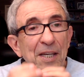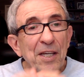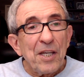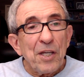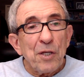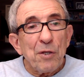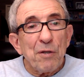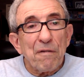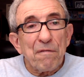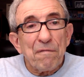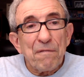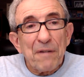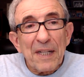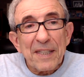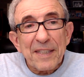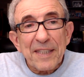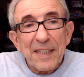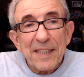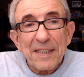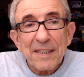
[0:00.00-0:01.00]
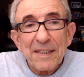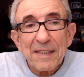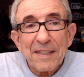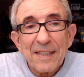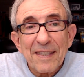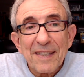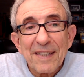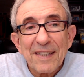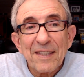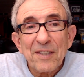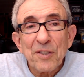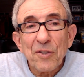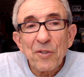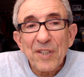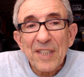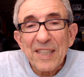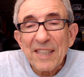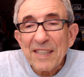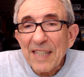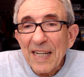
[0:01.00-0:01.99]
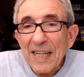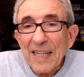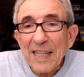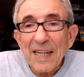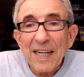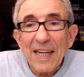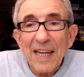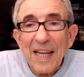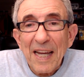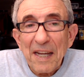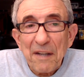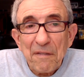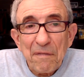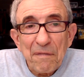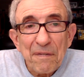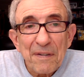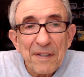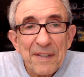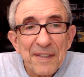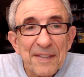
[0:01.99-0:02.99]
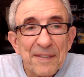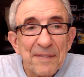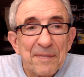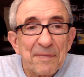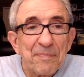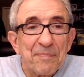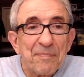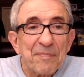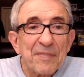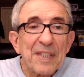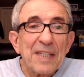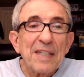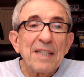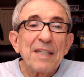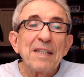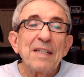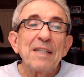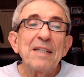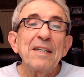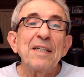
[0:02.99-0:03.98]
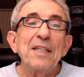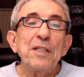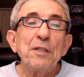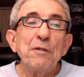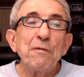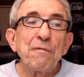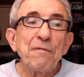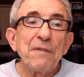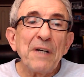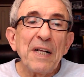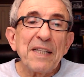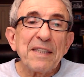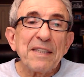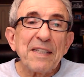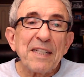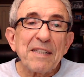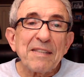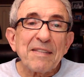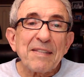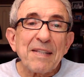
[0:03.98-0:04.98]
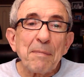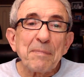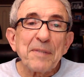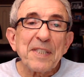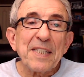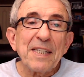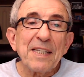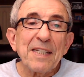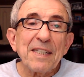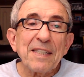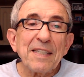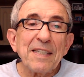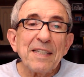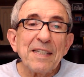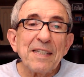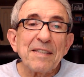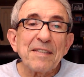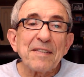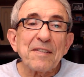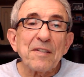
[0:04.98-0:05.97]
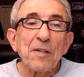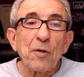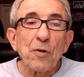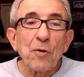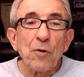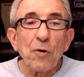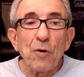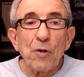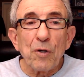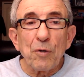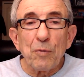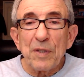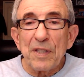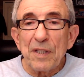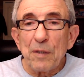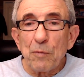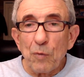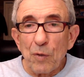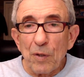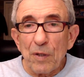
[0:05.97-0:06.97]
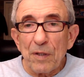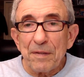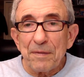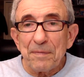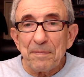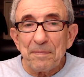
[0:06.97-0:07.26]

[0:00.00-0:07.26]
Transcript: You have felt it your entire life. You felt that something is wrong with the world.